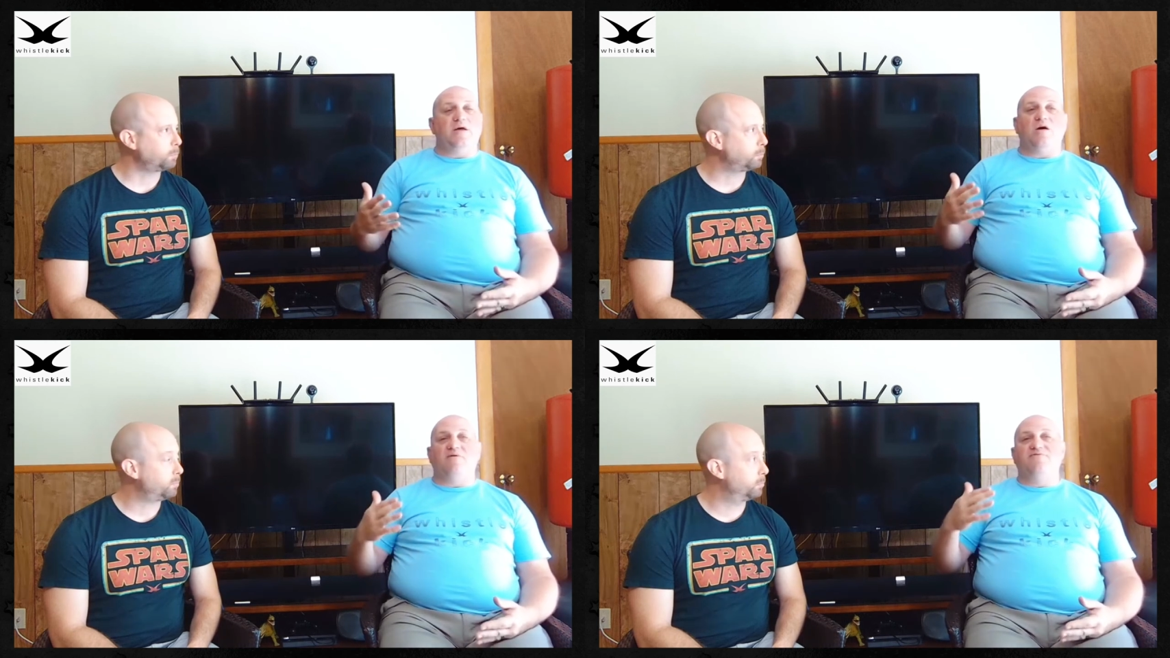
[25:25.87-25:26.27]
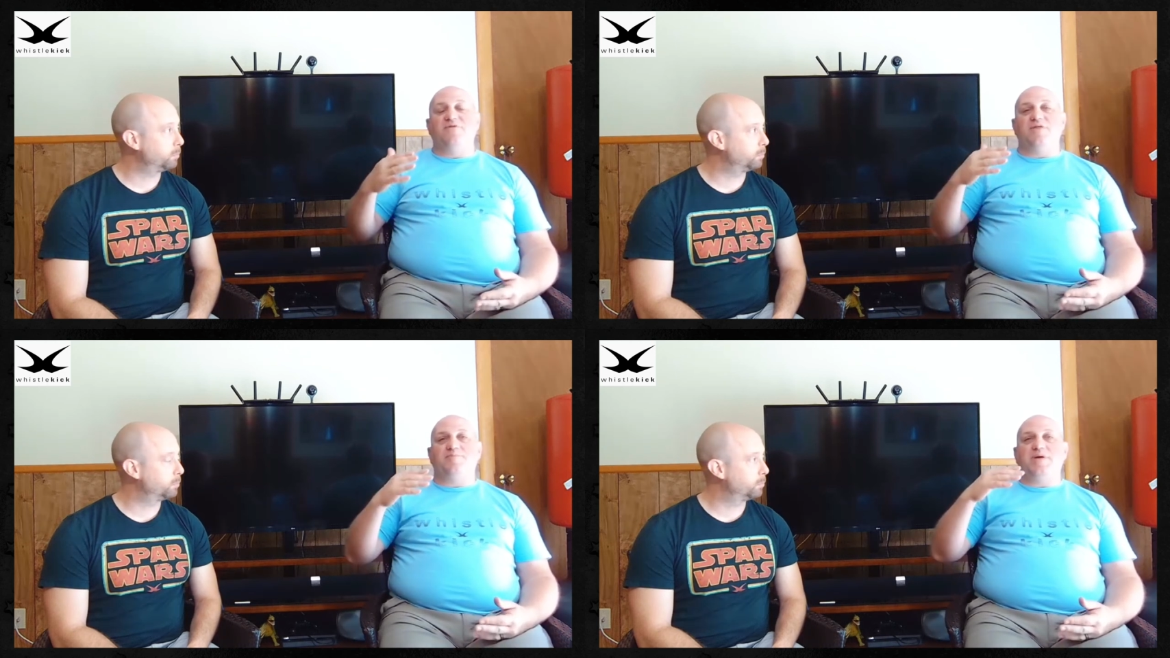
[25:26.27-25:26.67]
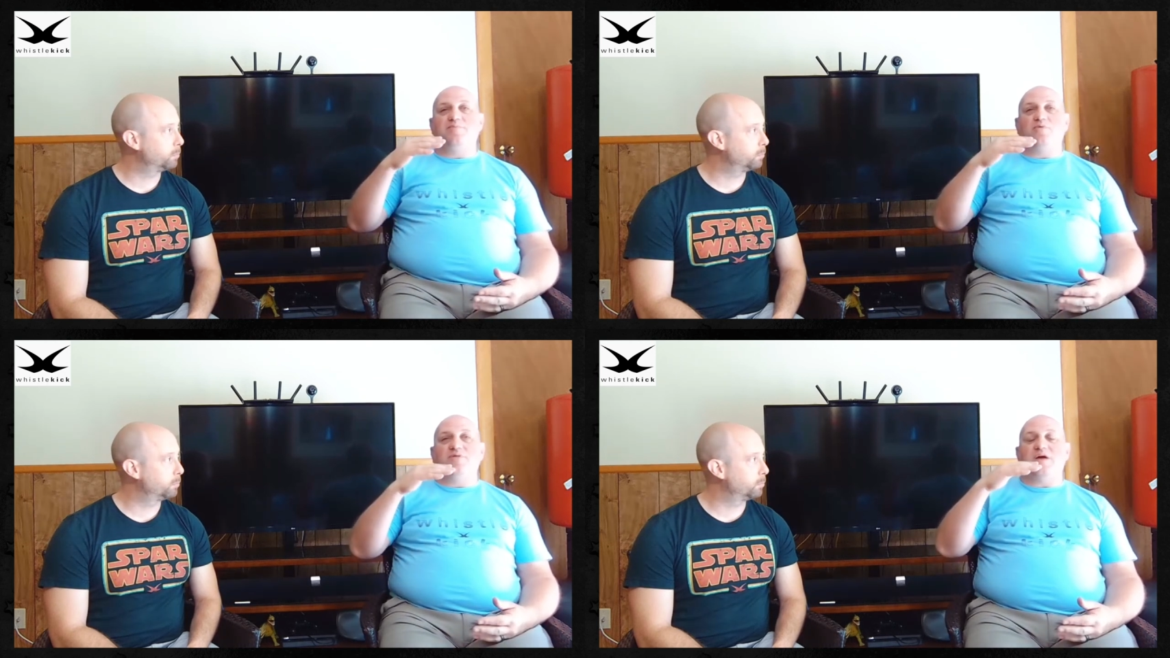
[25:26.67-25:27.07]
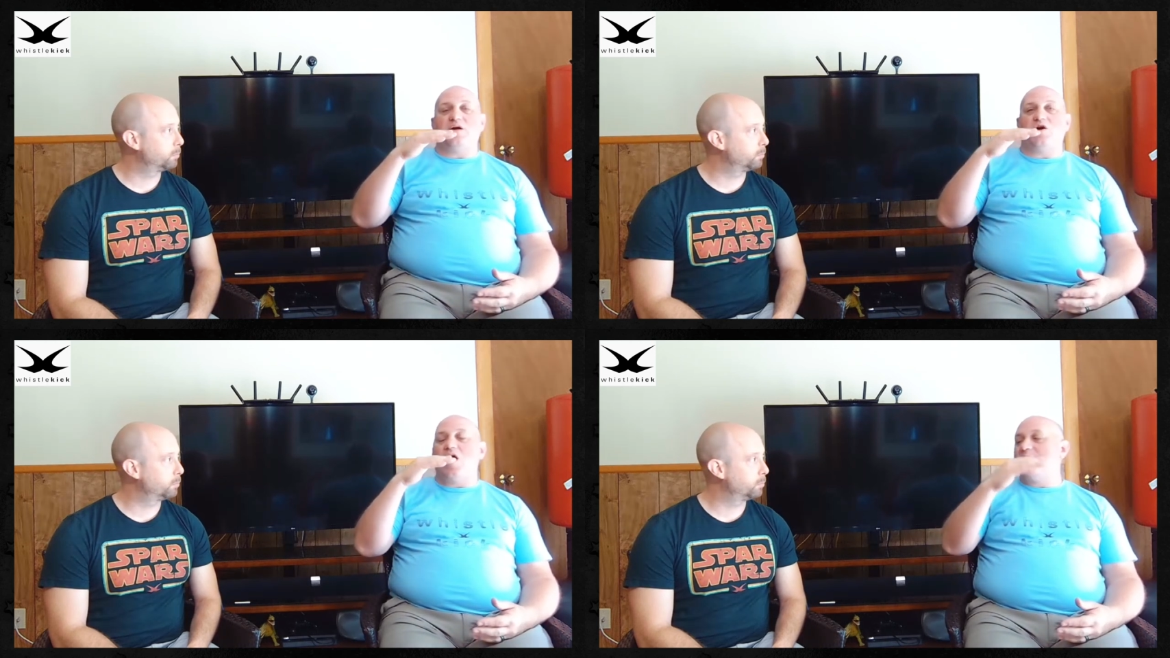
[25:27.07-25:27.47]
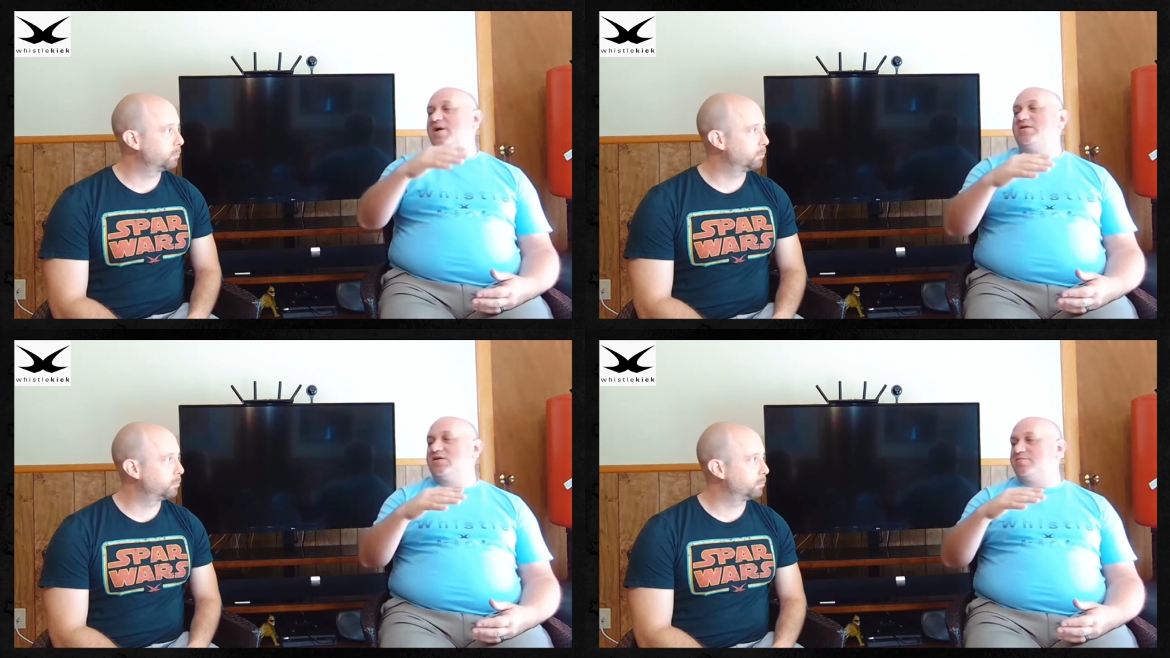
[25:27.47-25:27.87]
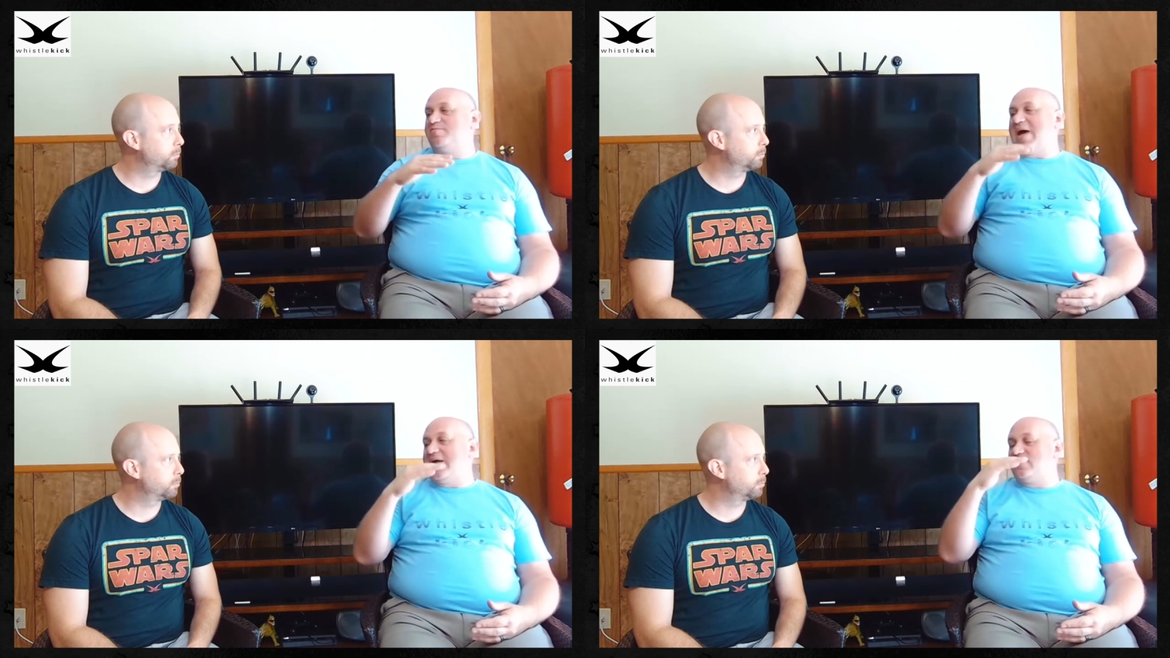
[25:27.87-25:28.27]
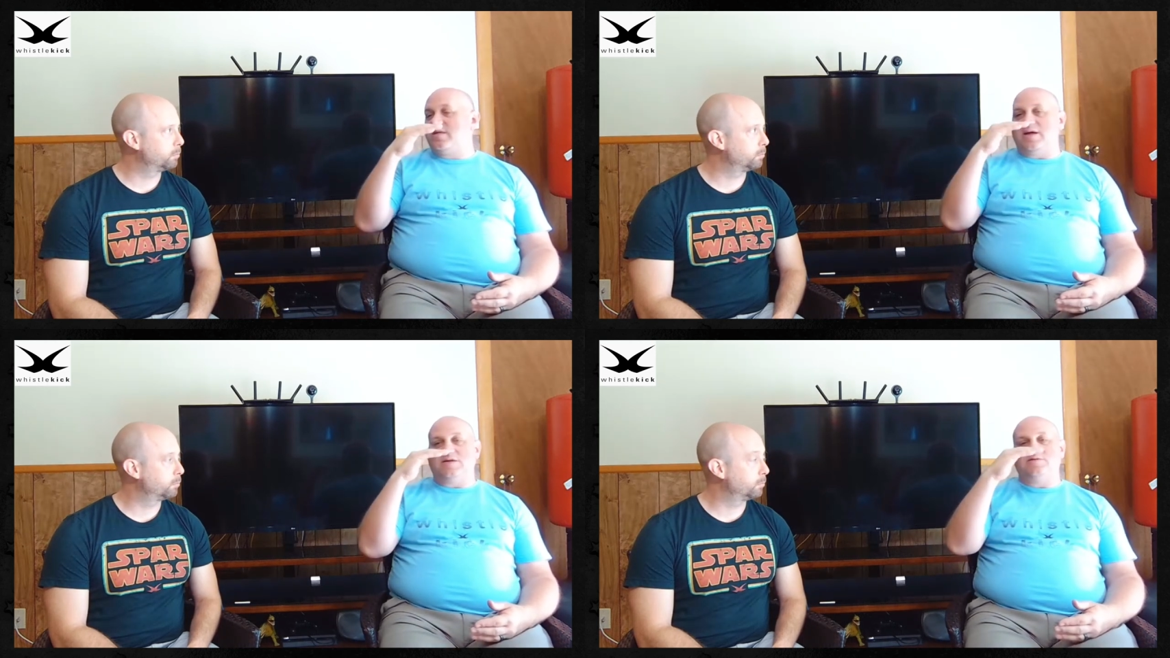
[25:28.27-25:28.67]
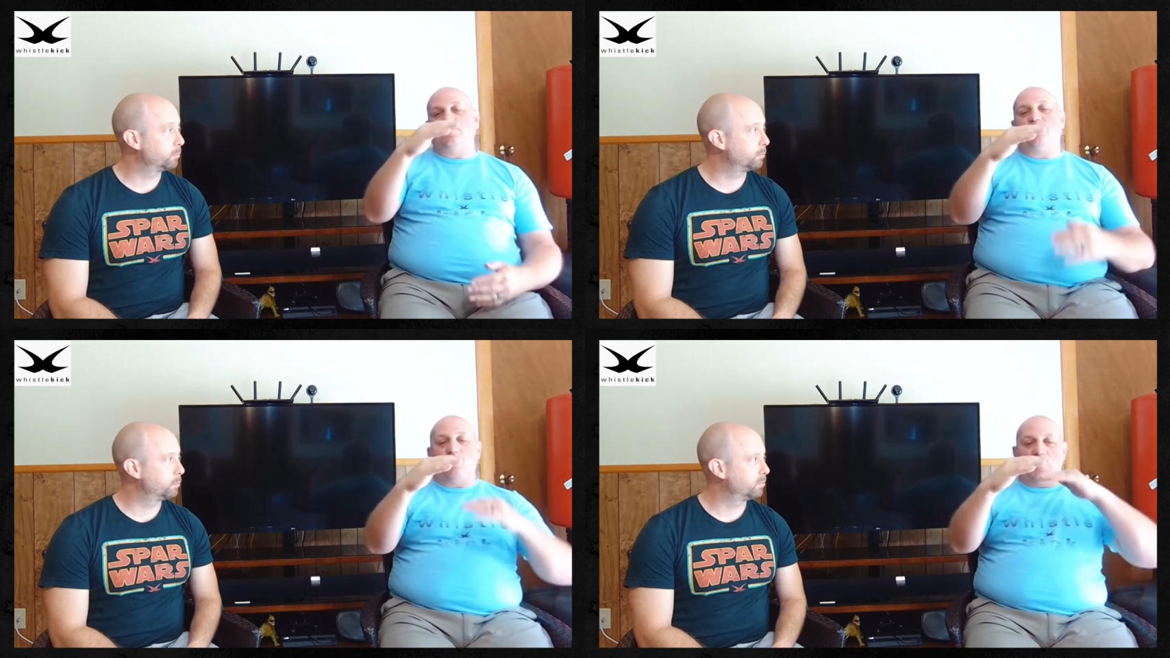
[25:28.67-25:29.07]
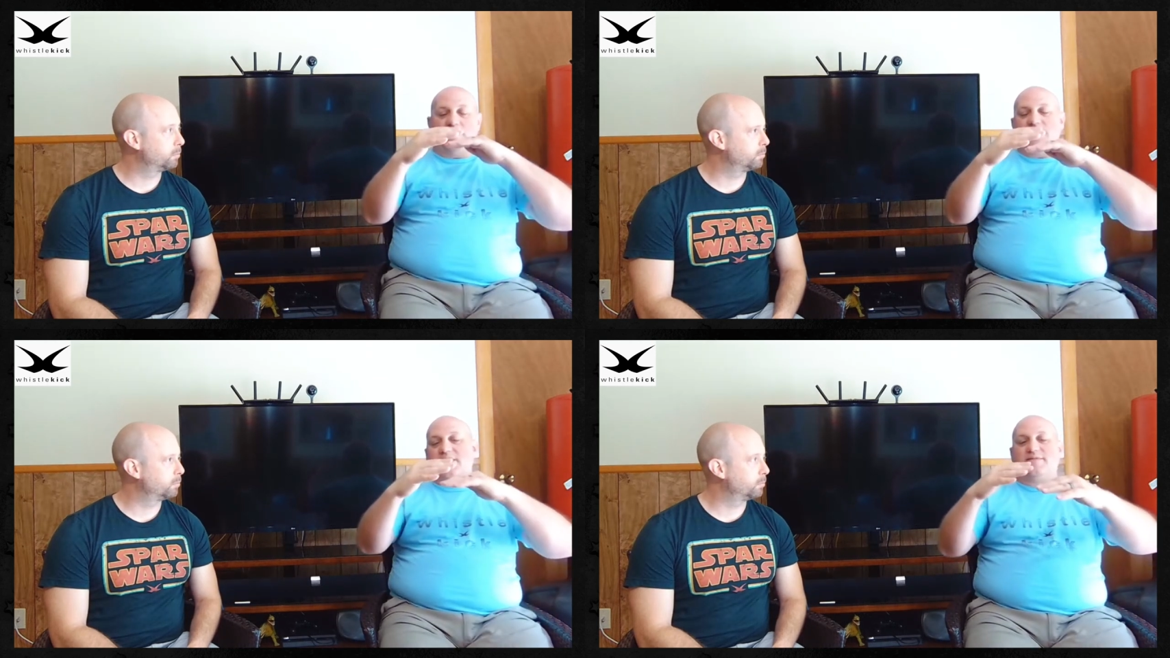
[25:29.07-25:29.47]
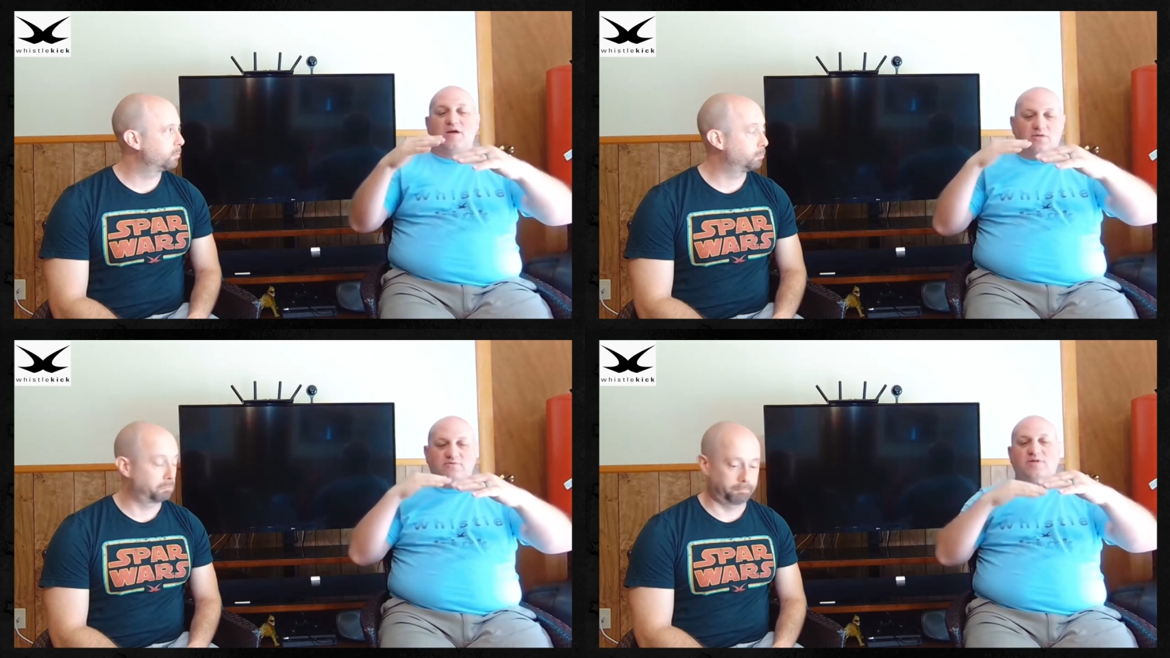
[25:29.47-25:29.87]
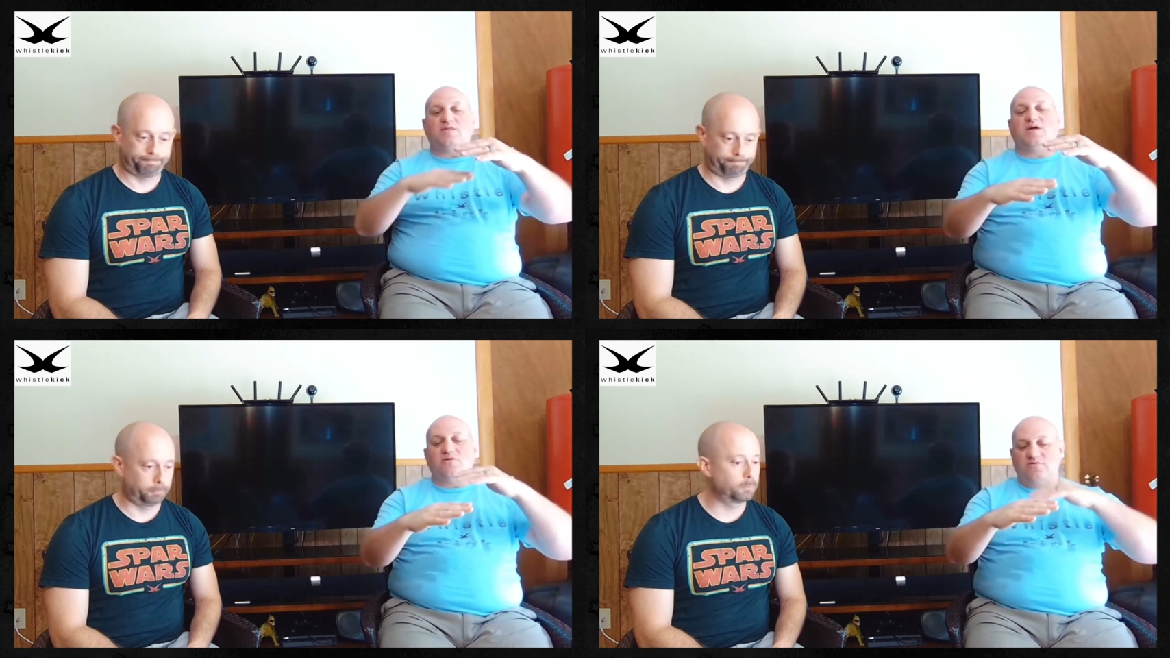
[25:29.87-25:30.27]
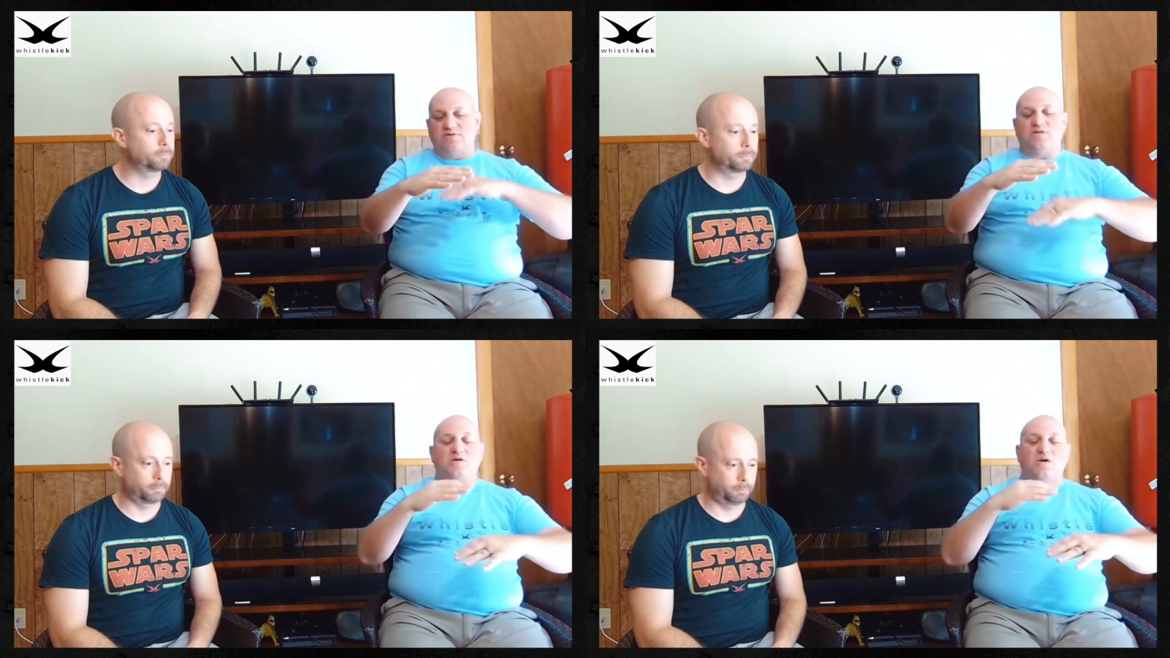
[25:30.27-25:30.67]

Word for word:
Speaker 1: Of the people that commented bad things, one and then the other and then the other and then